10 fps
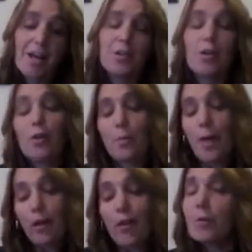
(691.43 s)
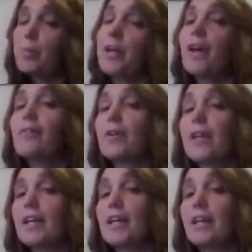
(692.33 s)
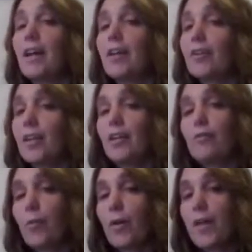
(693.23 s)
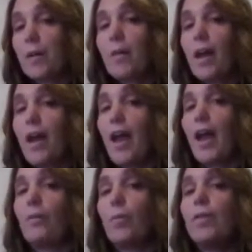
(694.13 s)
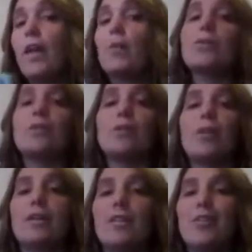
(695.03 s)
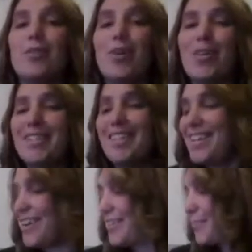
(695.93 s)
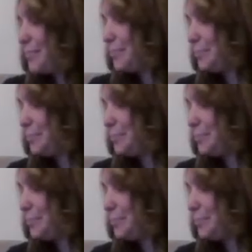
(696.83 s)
So the background will be colored in for them, and what they will do is they'll do all the details.